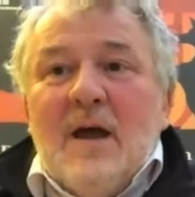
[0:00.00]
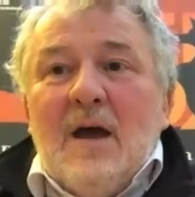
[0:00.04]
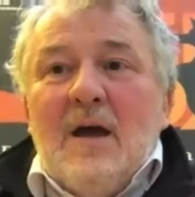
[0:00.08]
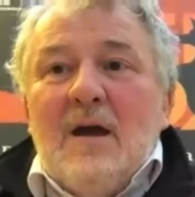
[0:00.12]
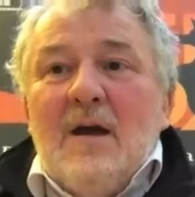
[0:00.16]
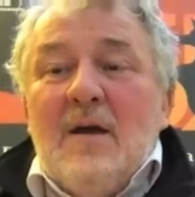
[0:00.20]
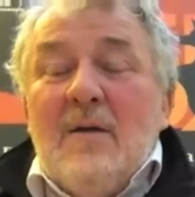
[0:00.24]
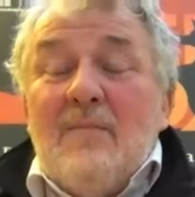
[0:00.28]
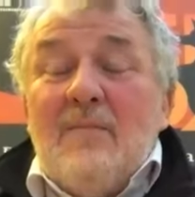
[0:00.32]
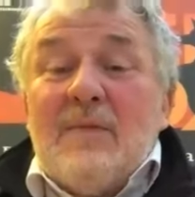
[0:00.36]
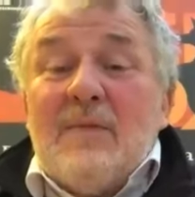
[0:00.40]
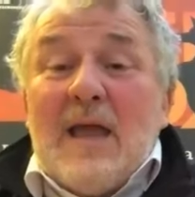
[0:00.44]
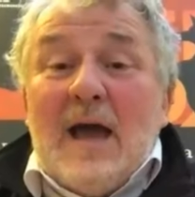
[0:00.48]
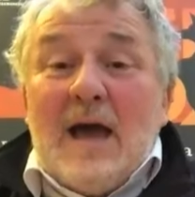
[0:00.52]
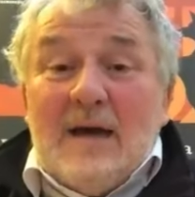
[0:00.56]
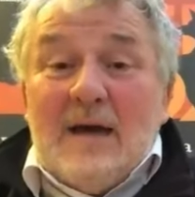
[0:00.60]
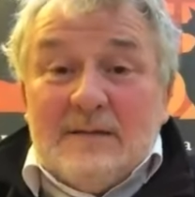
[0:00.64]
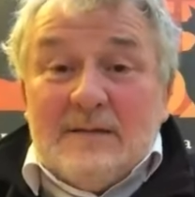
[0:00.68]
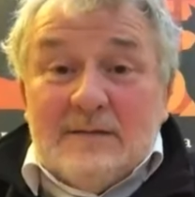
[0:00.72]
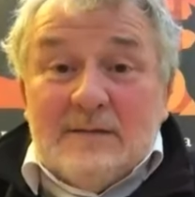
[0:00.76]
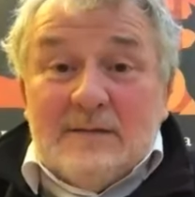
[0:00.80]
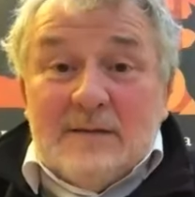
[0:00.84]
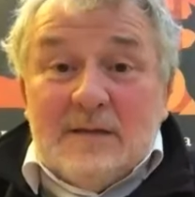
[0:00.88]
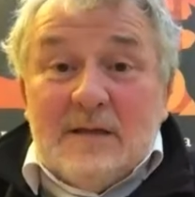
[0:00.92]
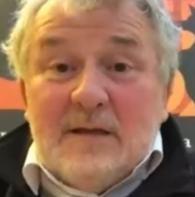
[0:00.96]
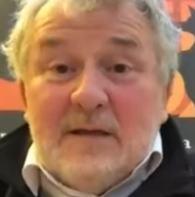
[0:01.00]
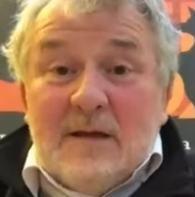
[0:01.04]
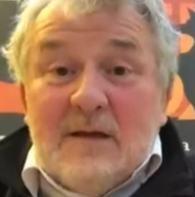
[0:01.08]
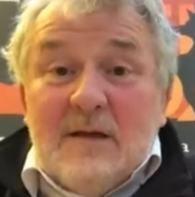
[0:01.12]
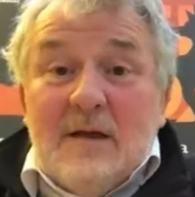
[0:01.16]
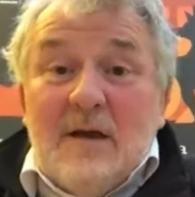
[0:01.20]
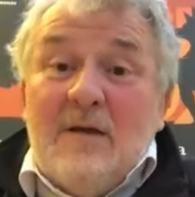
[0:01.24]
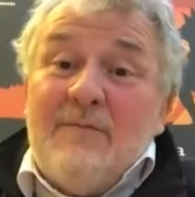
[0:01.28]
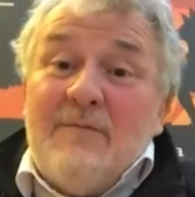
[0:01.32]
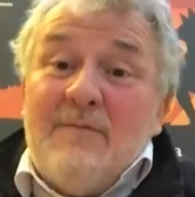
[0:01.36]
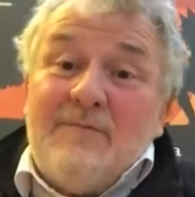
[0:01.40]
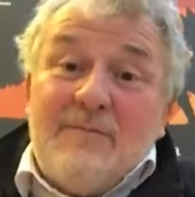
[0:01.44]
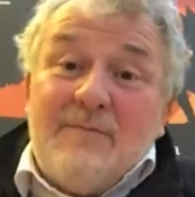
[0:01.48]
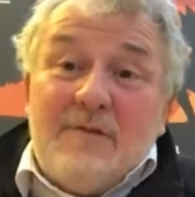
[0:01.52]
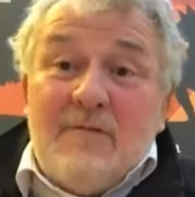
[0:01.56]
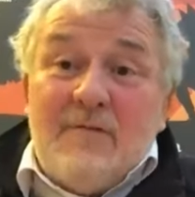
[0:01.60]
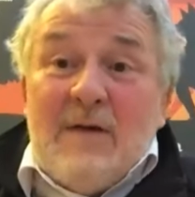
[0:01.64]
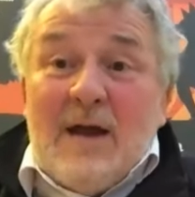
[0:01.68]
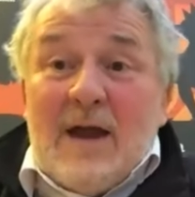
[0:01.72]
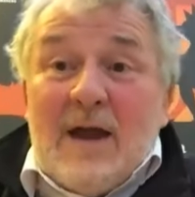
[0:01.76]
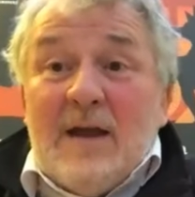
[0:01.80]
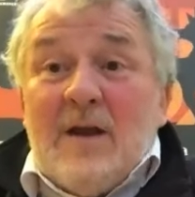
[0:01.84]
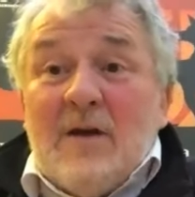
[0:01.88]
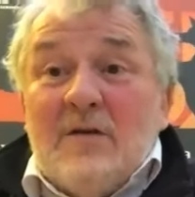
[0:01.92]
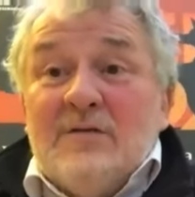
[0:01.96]
and of the
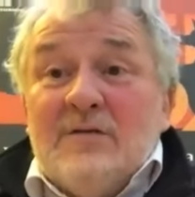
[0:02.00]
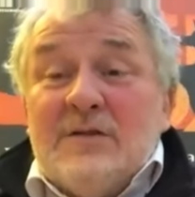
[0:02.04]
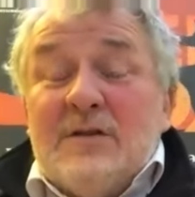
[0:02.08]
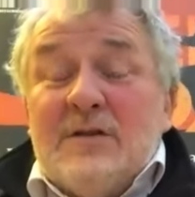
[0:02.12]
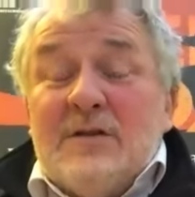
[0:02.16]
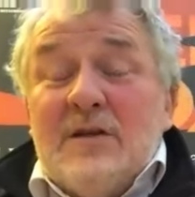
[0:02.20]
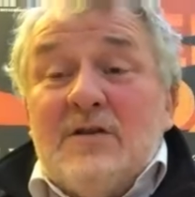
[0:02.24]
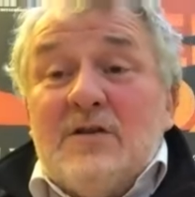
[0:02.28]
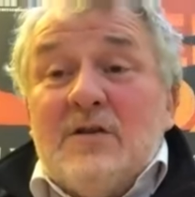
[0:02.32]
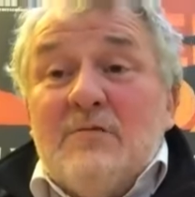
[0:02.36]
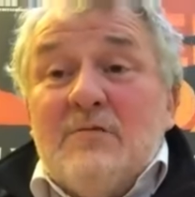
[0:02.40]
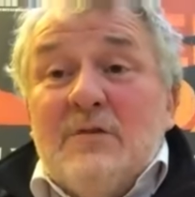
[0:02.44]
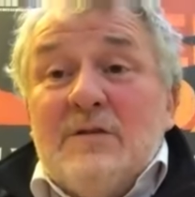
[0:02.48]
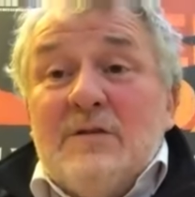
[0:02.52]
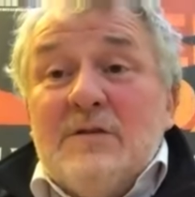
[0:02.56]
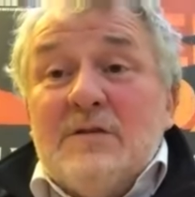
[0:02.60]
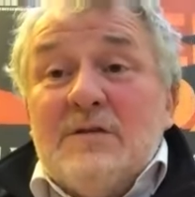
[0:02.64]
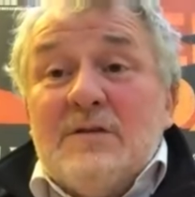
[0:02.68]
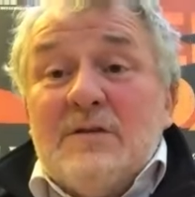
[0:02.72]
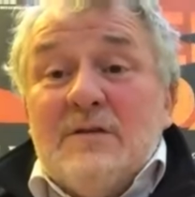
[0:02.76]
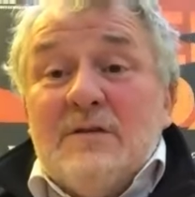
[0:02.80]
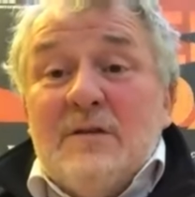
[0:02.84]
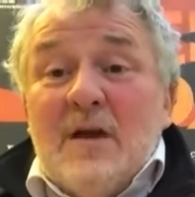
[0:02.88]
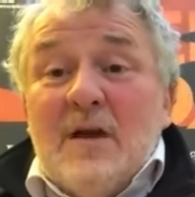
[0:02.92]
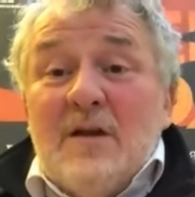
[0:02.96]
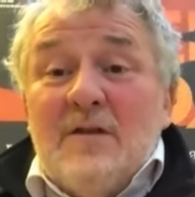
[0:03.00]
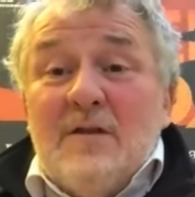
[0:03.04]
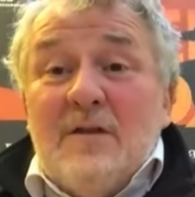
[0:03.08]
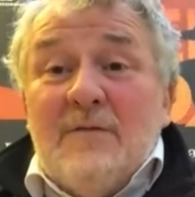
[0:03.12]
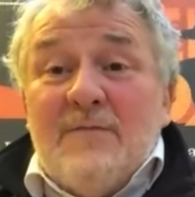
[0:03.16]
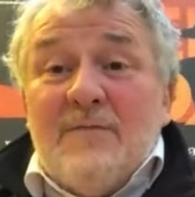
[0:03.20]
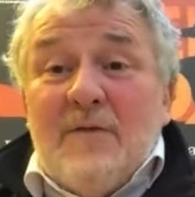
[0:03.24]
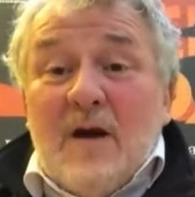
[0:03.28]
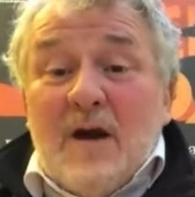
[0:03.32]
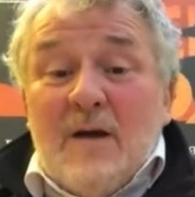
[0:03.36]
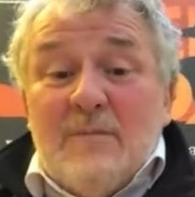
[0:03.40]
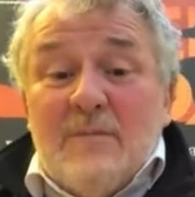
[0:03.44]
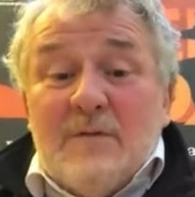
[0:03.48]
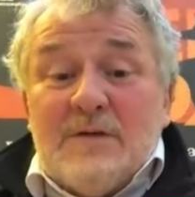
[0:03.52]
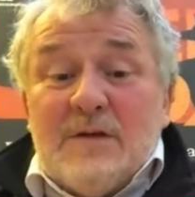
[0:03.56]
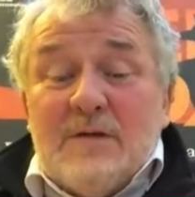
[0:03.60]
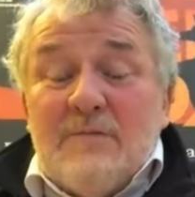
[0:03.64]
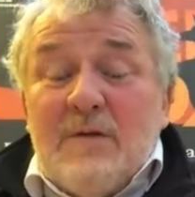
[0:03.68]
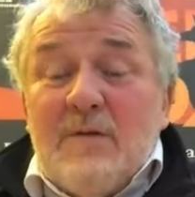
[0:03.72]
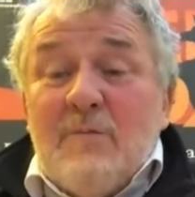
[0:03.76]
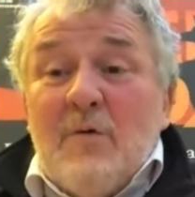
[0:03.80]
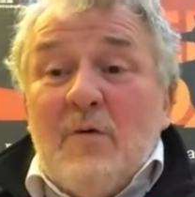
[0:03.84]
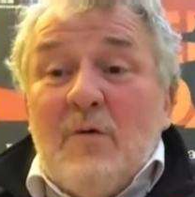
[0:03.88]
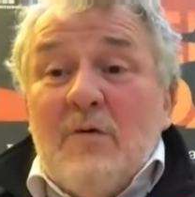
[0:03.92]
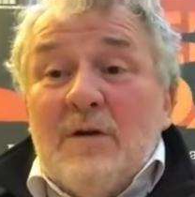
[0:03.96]
right constituents, and the farmers are
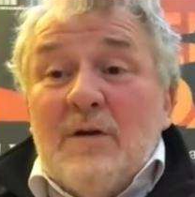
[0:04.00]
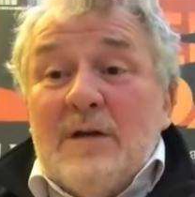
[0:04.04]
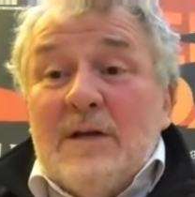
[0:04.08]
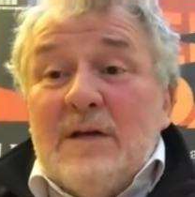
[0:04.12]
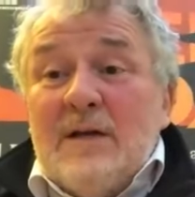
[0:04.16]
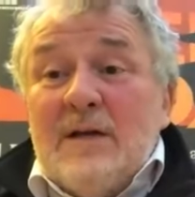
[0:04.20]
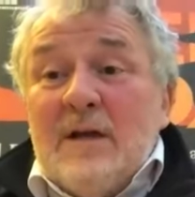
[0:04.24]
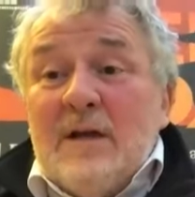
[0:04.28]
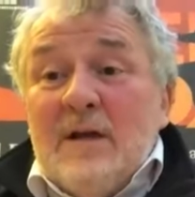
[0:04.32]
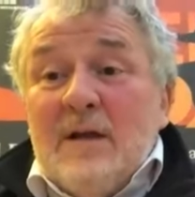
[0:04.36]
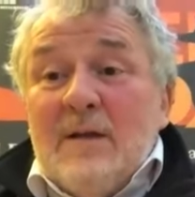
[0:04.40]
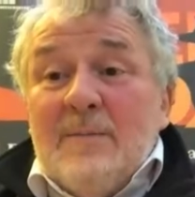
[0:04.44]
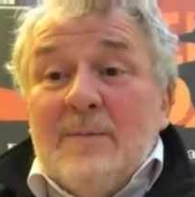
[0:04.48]
rewarded